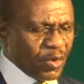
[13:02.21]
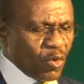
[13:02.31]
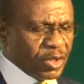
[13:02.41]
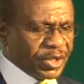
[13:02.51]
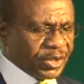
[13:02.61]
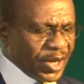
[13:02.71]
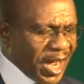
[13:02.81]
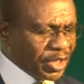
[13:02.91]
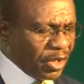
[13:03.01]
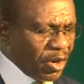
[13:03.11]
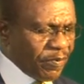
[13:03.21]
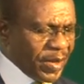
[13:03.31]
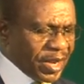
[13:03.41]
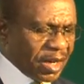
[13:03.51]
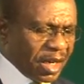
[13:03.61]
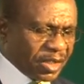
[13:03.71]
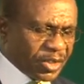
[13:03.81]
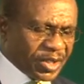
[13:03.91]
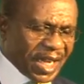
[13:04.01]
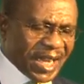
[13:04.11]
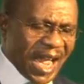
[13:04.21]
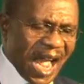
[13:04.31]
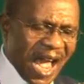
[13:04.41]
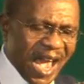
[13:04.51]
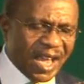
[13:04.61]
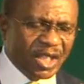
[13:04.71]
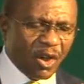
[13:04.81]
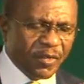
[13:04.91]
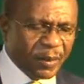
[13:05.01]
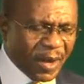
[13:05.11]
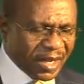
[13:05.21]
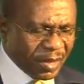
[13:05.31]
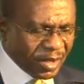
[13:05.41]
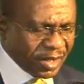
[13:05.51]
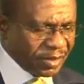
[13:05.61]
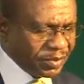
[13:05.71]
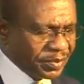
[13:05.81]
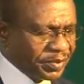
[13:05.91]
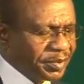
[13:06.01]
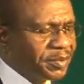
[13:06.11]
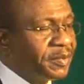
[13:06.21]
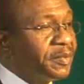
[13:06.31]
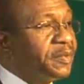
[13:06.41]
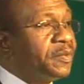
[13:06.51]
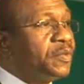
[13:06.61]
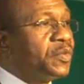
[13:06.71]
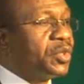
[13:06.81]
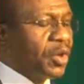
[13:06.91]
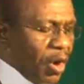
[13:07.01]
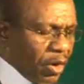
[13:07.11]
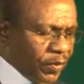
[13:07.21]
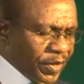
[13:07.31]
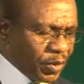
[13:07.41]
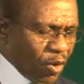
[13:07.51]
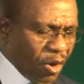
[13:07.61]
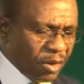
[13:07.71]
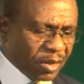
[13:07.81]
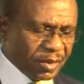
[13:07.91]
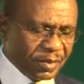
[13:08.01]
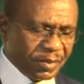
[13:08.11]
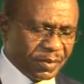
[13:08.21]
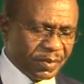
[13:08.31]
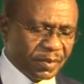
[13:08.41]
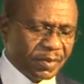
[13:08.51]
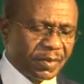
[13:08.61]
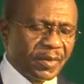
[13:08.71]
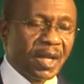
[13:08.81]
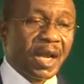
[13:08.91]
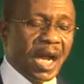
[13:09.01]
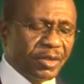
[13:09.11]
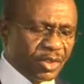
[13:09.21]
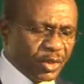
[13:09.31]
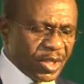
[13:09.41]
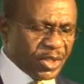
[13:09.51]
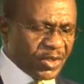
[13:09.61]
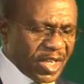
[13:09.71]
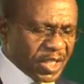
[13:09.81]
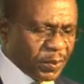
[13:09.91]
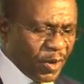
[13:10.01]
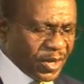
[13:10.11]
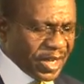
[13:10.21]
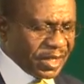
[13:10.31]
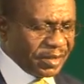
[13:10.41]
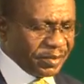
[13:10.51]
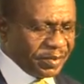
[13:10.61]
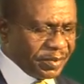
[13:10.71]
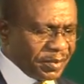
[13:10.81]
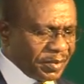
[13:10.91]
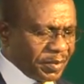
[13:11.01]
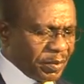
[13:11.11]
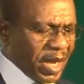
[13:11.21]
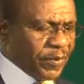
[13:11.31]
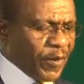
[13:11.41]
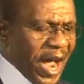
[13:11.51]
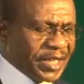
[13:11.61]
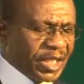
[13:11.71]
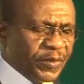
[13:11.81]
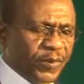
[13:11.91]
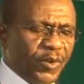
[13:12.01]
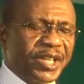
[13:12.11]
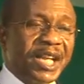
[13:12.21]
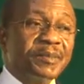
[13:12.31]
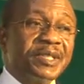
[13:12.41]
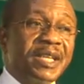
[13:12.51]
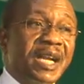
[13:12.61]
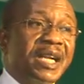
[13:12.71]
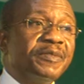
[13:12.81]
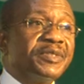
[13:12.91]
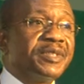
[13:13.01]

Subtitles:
was the reaction of many countries at the height of the pandemic. All over the world, countries responded by fighting for themselves.